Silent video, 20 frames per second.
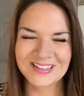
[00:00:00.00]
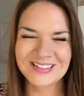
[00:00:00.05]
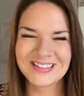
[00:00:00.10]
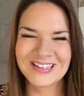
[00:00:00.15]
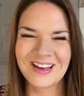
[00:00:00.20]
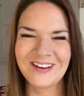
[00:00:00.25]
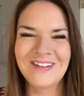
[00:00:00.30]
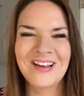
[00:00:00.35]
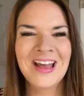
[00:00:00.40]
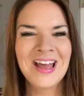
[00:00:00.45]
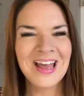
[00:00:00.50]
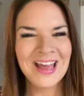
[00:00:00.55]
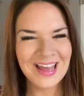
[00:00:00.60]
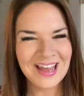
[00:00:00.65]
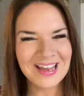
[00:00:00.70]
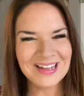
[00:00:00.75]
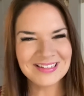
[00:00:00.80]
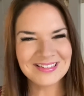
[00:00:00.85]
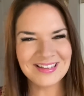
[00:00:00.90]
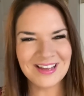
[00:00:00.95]
So
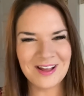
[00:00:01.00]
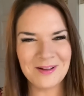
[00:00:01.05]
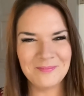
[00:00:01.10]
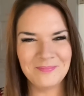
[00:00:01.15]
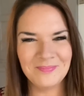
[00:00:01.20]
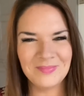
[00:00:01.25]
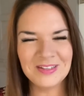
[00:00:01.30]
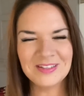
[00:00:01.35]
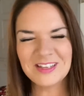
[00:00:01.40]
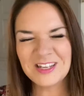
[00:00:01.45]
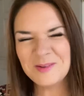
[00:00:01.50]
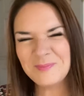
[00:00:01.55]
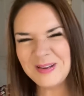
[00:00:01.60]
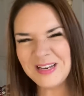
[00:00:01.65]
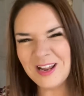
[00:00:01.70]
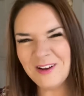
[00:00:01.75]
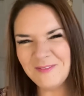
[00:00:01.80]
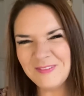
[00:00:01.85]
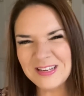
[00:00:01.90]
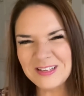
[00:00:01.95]
it's gonna be
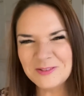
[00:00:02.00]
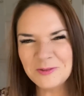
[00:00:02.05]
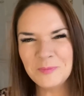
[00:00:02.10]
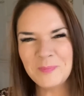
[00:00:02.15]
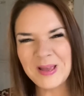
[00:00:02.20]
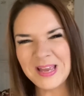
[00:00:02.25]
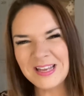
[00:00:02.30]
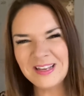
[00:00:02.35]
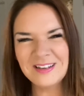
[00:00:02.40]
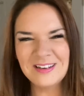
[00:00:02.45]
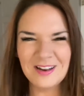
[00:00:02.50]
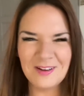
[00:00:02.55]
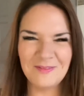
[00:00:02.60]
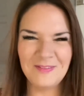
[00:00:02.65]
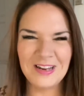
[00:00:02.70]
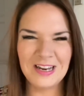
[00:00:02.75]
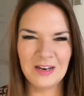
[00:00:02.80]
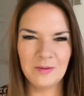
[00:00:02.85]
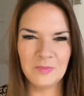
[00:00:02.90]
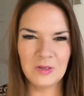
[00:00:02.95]
lovely, it's all pink and
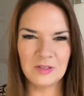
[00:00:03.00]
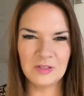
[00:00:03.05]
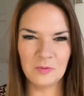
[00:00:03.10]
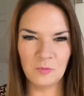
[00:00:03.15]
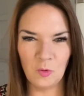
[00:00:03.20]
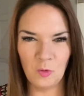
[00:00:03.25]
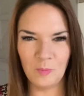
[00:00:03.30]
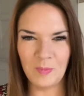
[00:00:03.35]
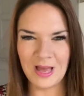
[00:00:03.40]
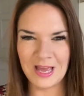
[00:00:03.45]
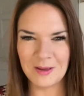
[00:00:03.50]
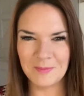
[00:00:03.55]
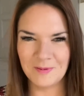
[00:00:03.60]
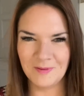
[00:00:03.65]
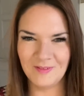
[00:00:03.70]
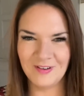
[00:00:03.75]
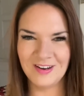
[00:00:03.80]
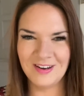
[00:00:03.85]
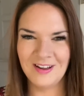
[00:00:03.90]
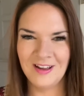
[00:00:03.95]
lovely, and I'm using
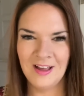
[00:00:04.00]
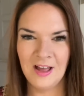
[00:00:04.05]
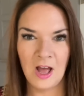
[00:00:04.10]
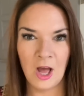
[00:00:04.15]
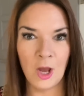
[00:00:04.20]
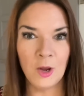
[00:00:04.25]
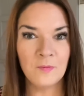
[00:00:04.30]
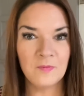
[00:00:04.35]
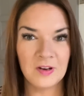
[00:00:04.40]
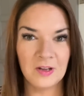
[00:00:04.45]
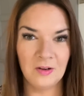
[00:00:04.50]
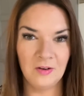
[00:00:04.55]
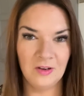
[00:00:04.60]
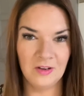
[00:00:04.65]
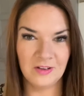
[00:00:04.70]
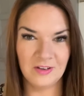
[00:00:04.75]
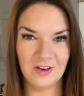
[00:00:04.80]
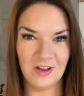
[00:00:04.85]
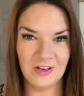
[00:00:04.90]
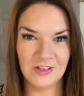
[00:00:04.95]
wallpaper, and hopefully it'll
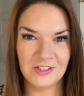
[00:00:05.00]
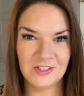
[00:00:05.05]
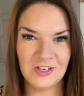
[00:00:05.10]
look nice.